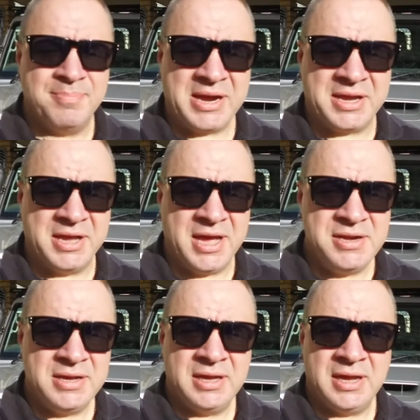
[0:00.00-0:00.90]
back
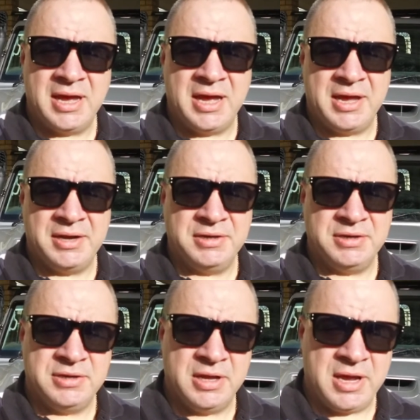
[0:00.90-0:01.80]
again,
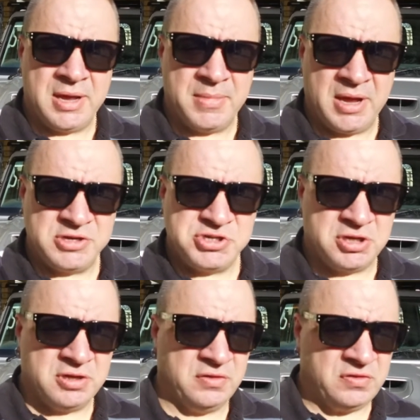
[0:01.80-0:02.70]
and as
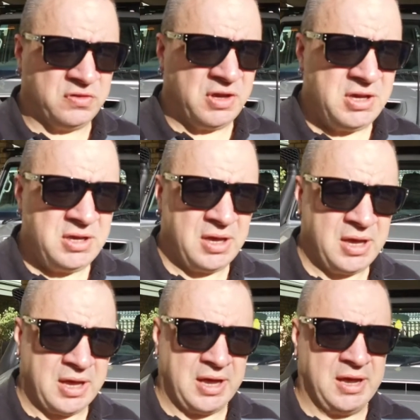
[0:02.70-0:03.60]
you can see,
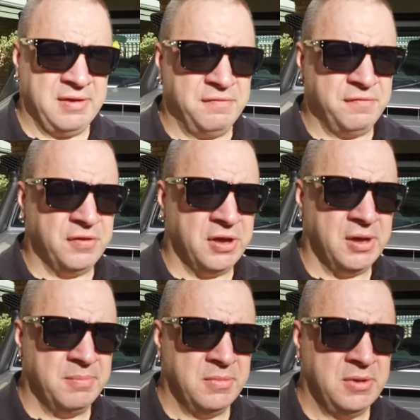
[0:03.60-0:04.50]
I've
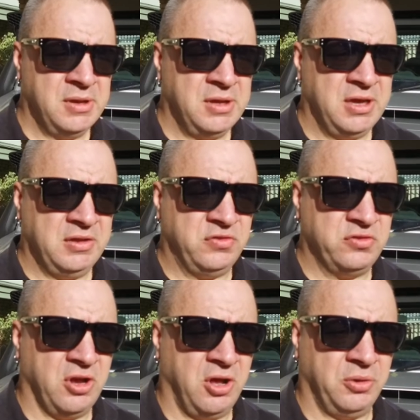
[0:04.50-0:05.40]

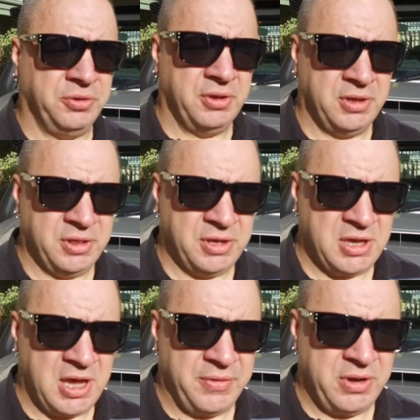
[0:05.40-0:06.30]
installed
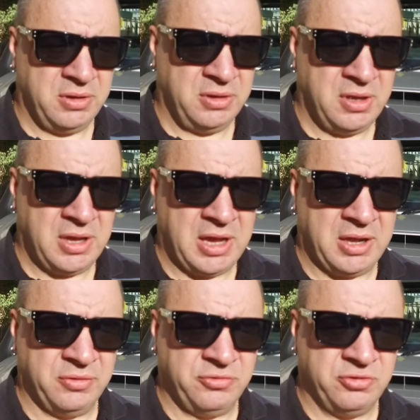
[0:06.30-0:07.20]
the aerial.
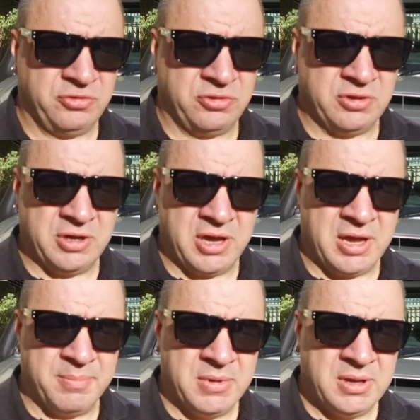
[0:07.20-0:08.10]
I'll just
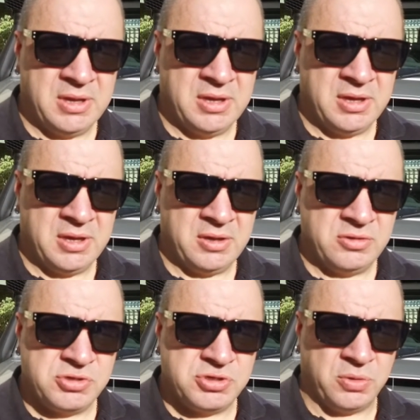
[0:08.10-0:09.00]

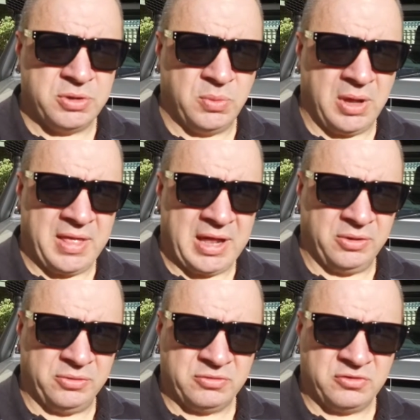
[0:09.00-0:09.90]
show you what that
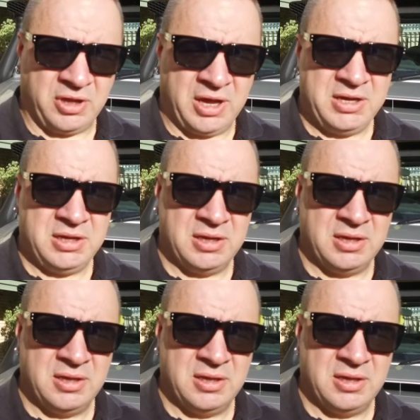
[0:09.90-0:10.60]
looks like.